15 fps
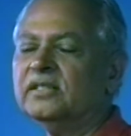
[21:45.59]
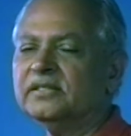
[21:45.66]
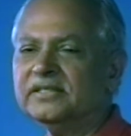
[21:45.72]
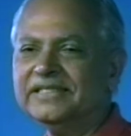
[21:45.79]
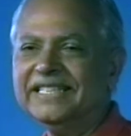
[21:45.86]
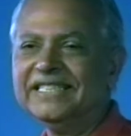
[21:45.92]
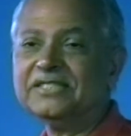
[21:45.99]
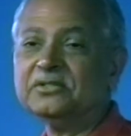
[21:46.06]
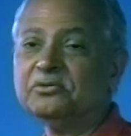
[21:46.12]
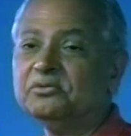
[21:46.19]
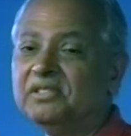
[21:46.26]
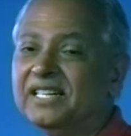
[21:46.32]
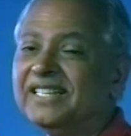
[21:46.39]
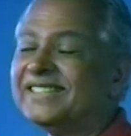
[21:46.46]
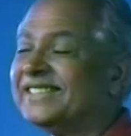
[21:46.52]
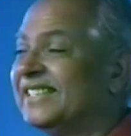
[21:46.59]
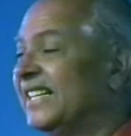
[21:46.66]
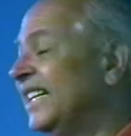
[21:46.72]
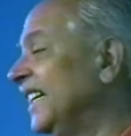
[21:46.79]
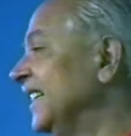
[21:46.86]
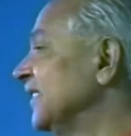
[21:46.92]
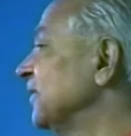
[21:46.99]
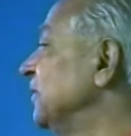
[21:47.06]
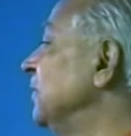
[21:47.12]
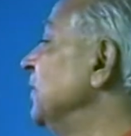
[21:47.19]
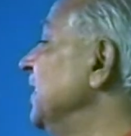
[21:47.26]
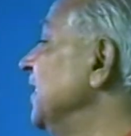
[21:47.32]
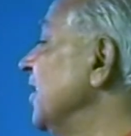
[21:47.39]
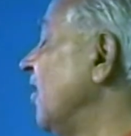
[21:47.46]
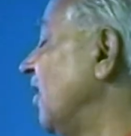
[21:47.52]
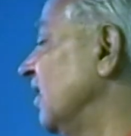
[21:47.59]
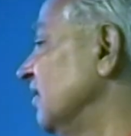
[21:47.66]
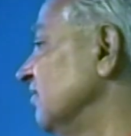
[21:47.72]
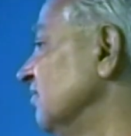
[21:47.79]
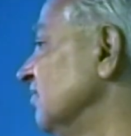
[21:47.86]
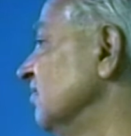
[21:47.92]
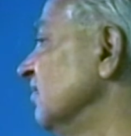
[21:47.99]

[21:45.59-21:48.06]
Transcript: This work is going on